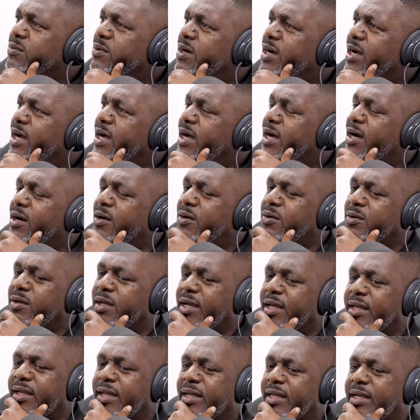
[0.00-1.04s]

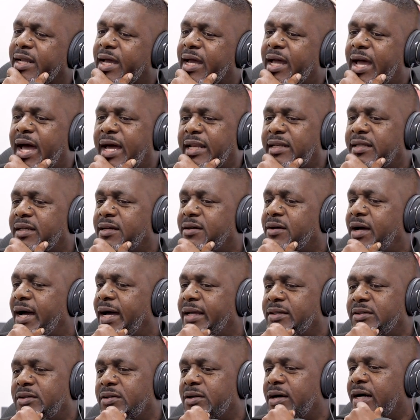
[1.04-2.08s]
Wow. And I
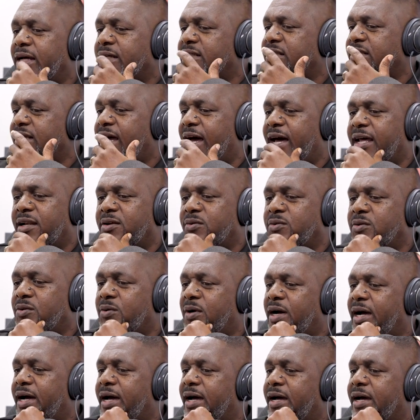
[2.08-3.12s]
can say, I don't
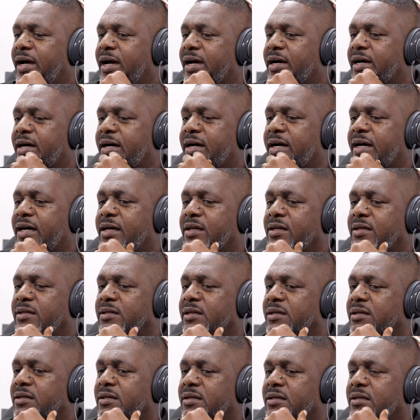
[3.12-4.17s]
know
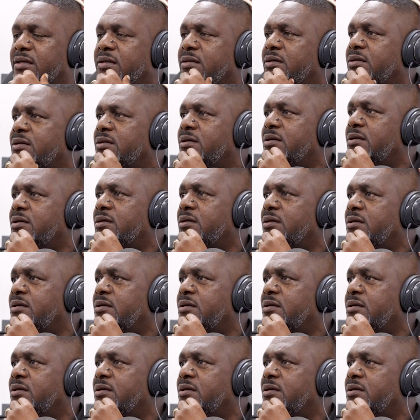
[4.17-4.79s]
how. Blue is in the